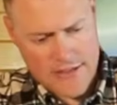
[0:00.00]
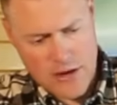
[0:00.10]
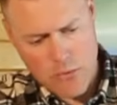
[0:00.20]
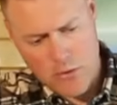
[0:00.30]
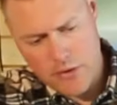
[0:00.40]
And
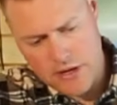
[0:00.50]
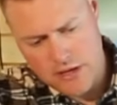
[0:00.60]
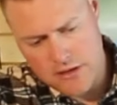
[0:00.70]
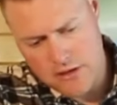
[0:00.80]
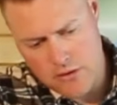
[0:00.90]
then what we're going
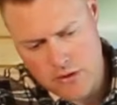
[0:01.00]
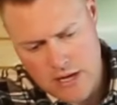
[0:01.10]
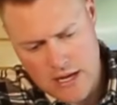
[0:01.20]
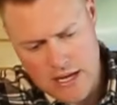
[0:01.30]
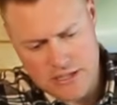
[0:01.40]
to do
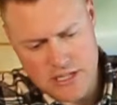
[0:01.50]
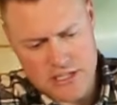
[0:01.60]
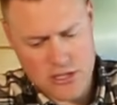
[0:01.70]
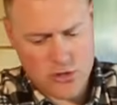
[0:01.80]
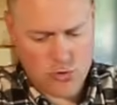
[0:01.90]
is
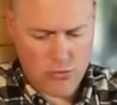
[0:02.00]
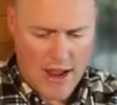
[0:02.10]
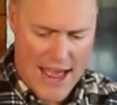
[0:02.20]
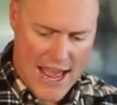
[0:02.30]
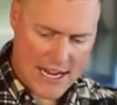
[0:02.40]
just
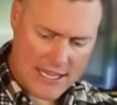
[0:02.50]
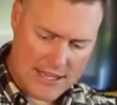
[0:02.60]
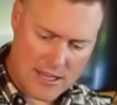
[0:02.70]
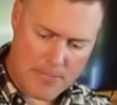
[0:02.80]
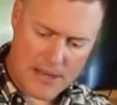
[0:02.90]
drag
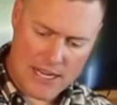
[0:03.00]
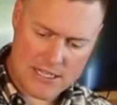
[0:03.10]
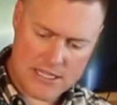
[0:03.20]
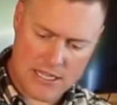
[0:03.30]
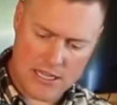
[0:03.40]
the
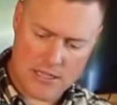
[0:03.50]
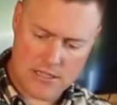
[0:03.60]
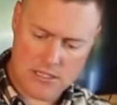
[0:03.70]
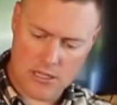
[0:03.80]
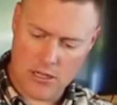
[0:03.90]
epoxy
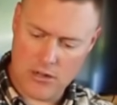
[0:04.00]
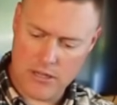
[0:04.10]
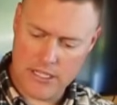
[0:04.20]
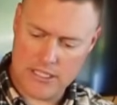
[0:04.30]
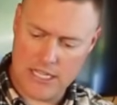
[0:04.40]

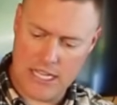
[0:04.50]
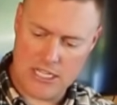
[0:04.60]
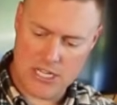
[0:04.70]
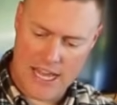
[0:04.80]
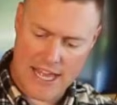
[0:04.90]
slowly to
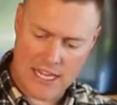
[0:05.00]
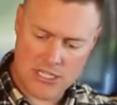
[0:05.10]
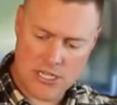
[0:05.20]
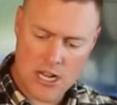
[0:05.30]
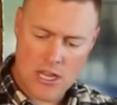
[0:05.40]
each
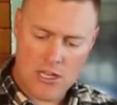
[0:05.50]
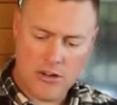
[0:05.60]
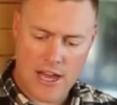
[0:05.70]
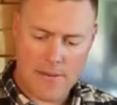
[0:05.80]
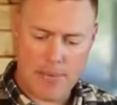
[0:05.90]
edge.
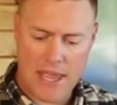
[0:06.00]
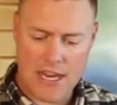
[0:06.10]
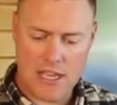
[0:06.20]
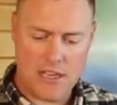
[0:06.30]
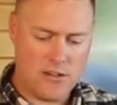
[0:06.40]
You're not
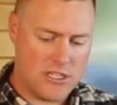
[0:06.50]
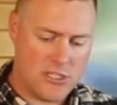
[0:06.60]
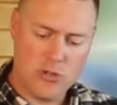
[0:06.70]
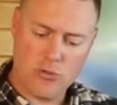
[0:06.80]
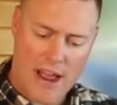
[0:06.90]
painting it, you're
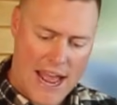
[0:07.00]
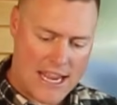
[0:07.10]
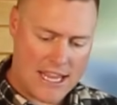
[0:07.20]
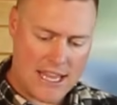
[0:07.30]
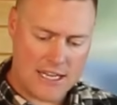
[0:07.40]
just
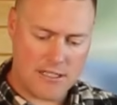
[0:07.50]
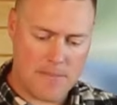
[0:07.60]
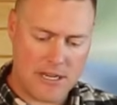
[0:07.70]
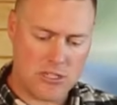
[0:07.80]
dragging it to make